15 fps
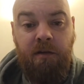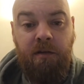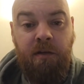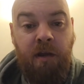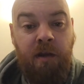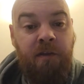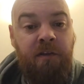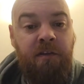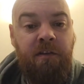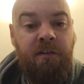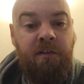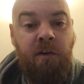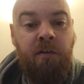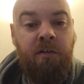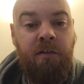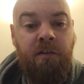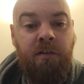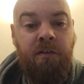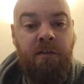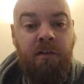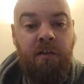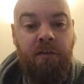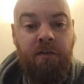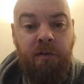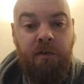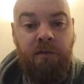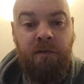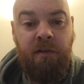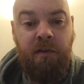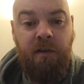nurses and doctors that have
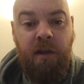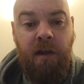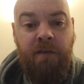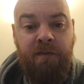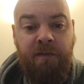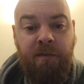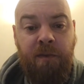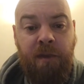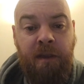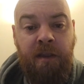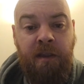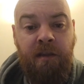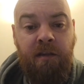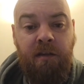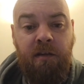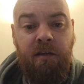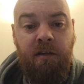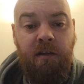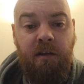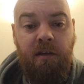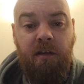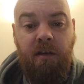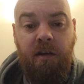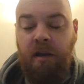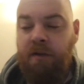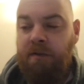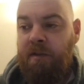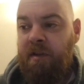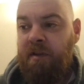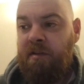looked after me
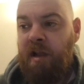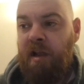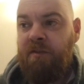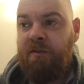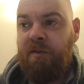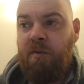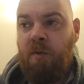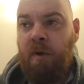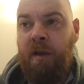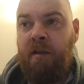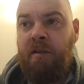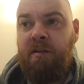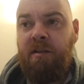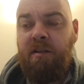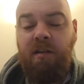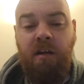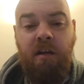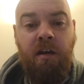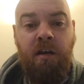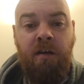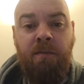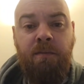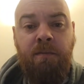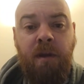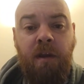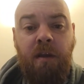over these last few weeks. Um,